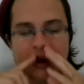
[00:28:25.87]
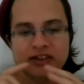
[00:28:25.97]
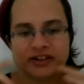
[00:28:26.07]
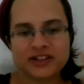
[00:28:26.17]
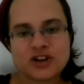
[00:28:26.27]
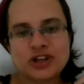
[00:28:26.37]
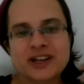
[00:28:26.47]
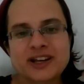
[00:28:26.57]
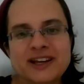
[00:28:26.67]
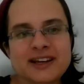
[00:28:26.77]
They're such an
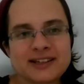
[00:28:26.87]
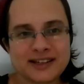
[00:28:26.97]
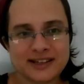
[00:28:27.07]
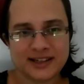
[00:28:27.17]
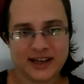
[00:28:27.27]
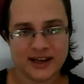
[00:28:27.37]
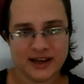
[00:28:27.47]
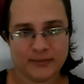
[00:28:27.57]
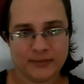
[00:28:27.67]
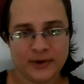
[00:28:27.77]
easy
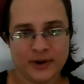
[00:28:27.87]
scheme.